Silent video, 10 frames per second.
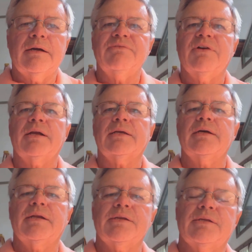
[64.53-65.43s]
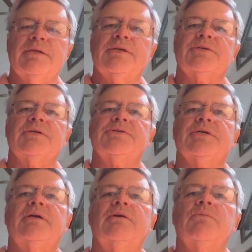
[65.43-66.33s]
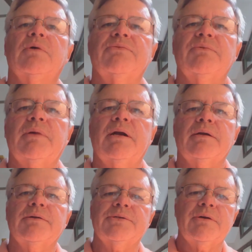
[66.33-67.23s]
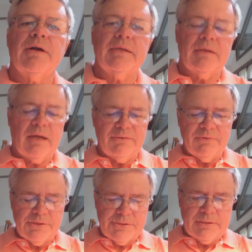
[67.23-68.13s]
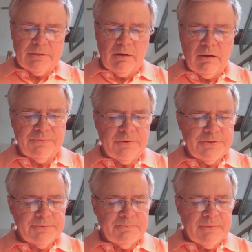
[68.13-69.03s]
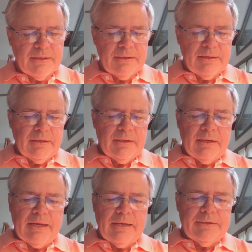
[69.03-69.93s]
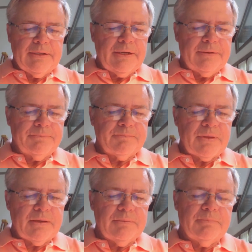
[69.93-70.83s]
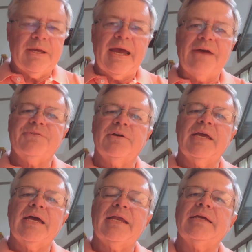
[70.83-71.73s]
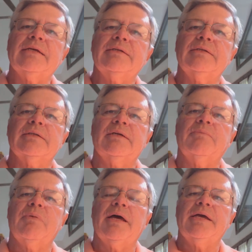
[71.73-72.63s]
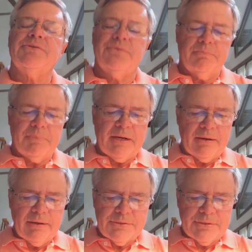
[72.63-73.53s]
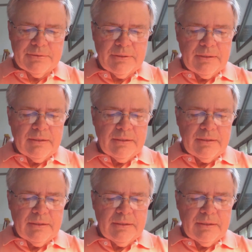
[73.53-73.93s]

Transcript: Kurt Vonnegut is considered one of America's great novelists, authors, and after getting complaints from parents